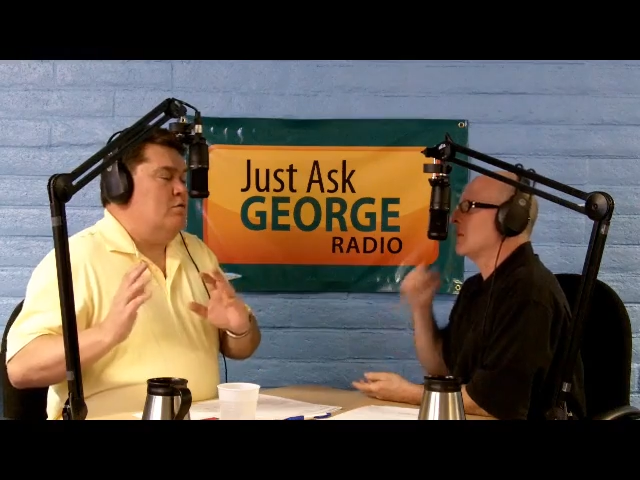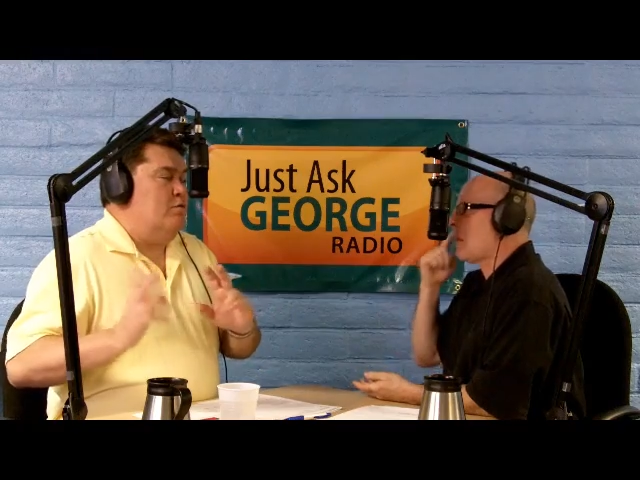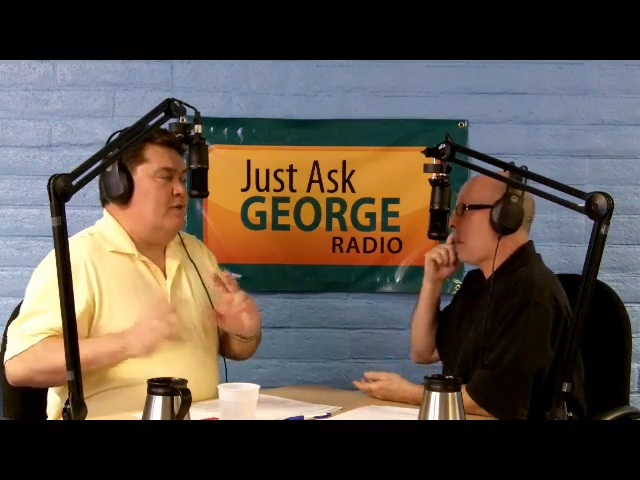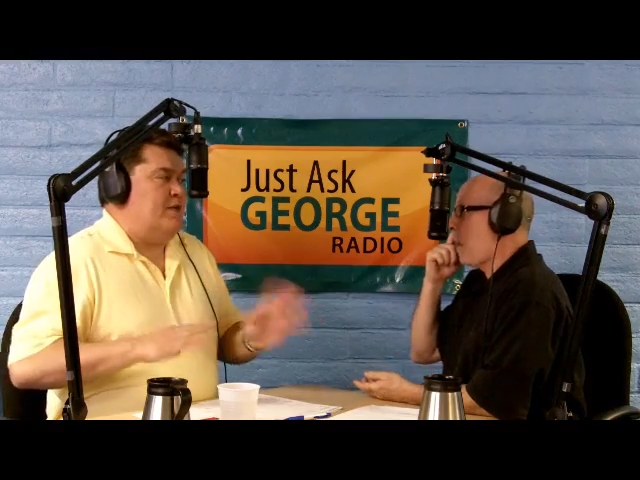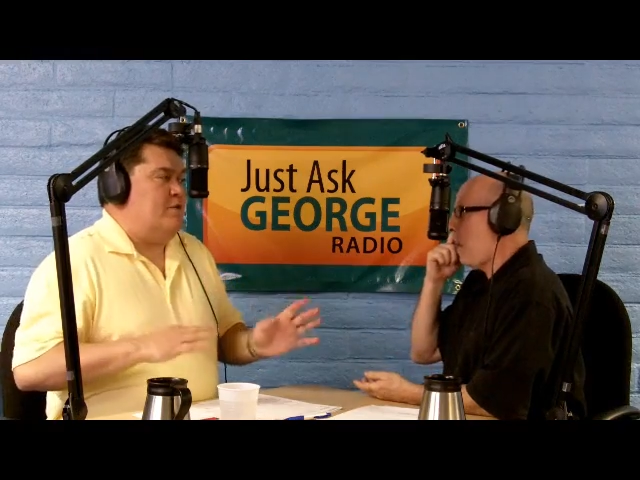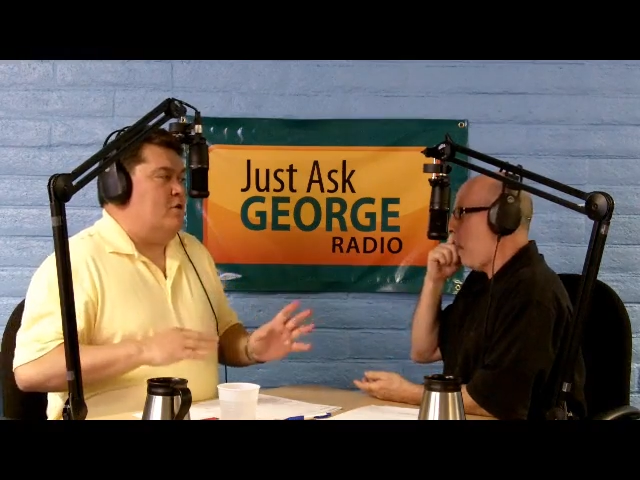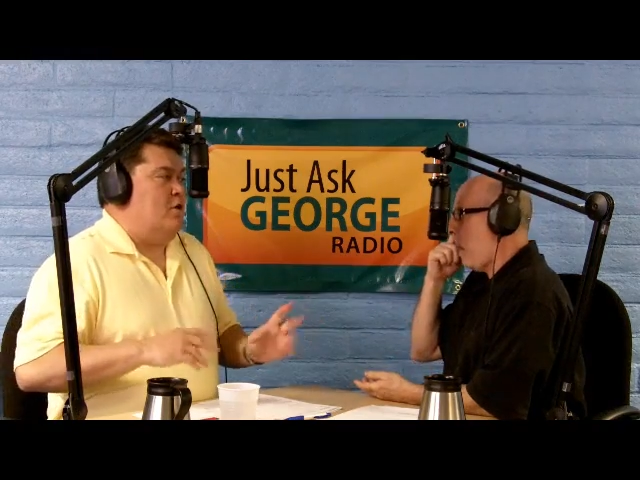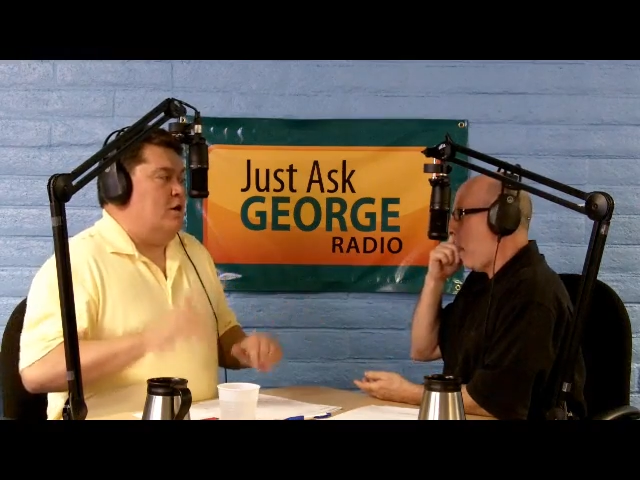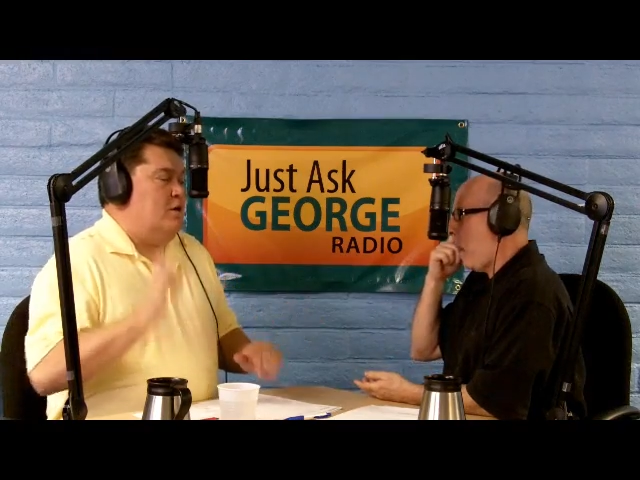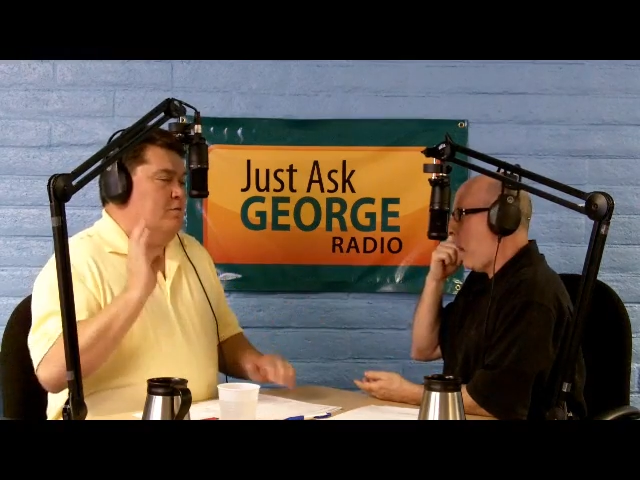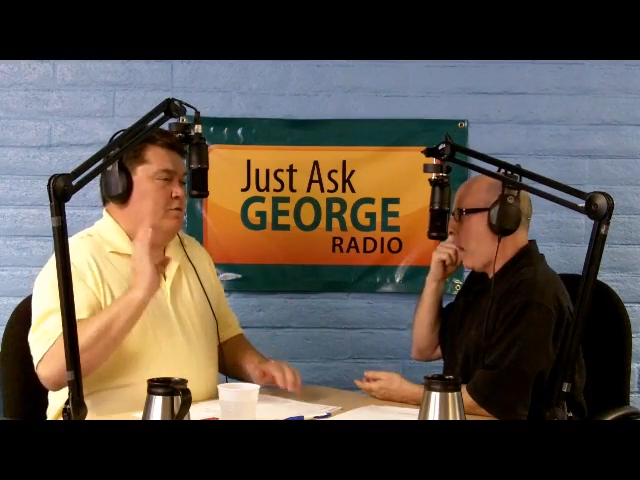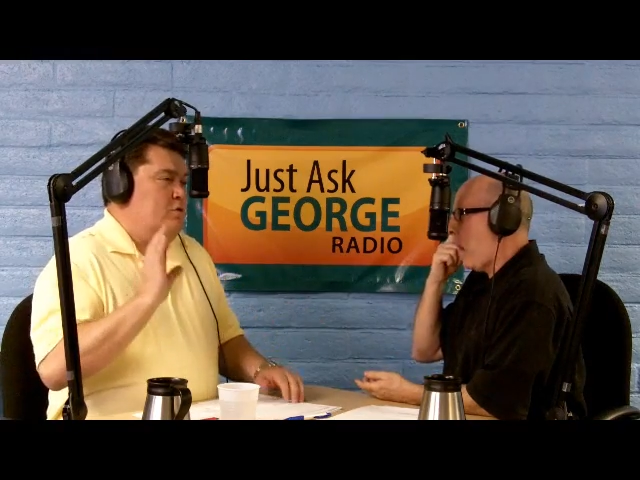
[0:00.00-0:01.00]
That's
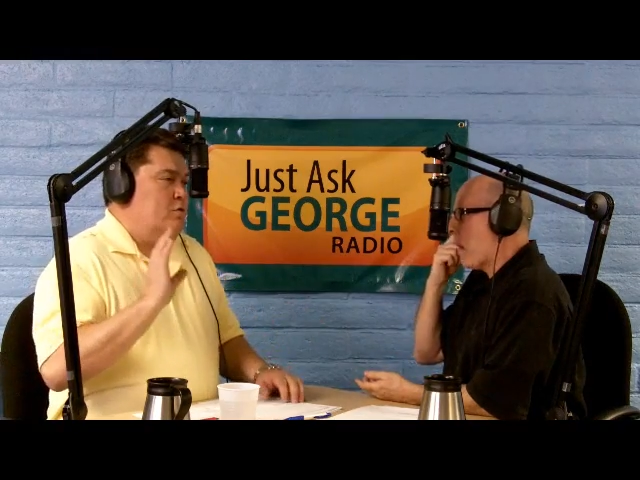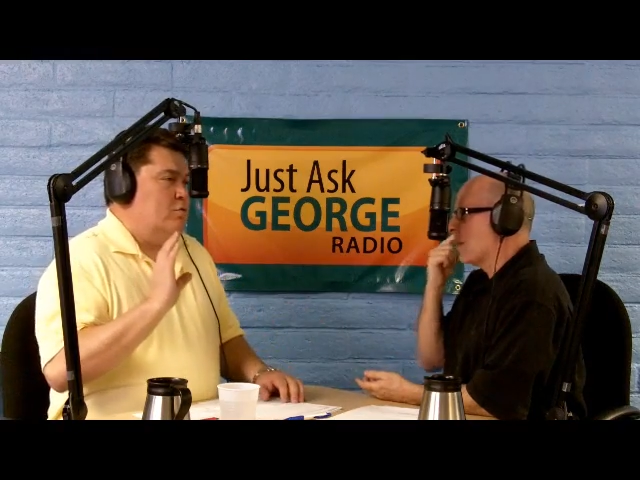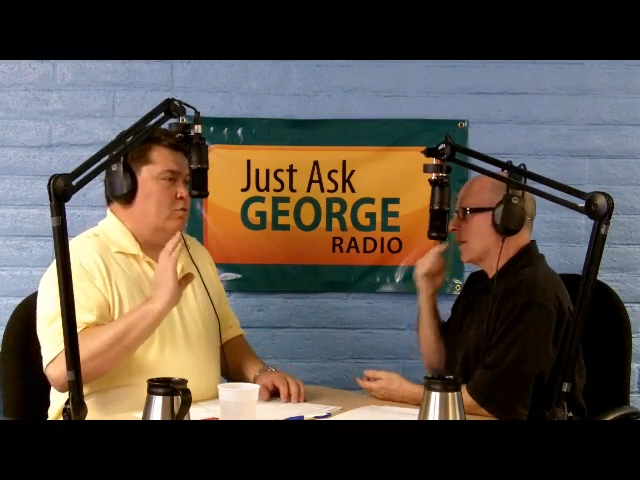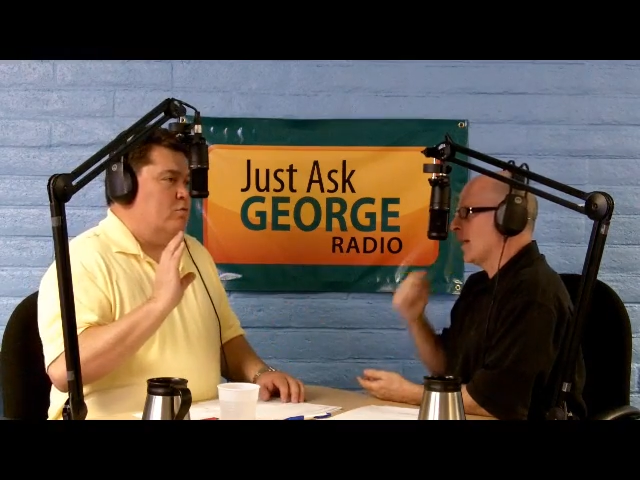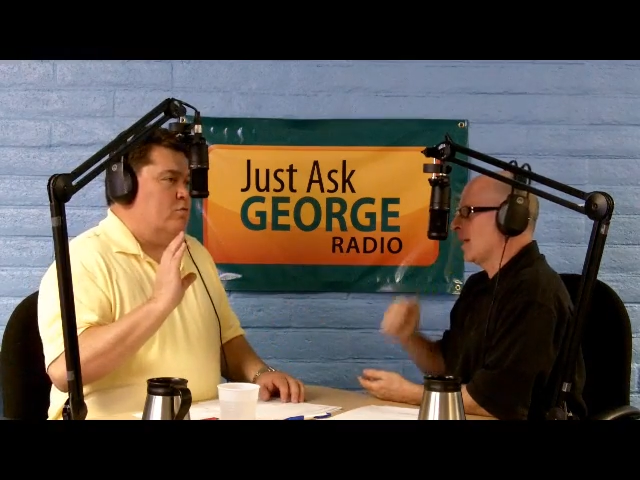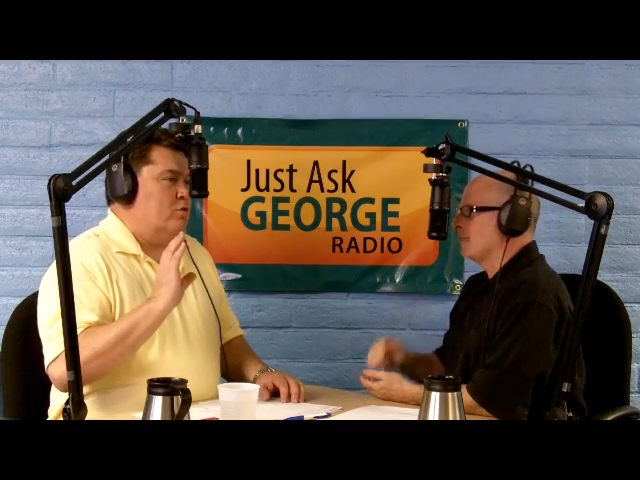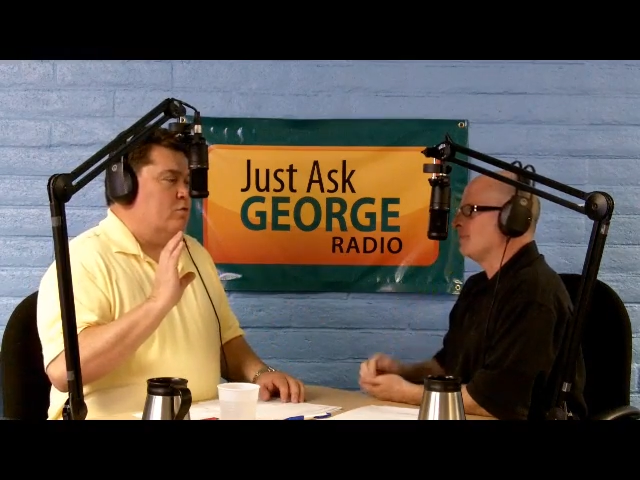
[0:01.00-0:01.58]
gone. So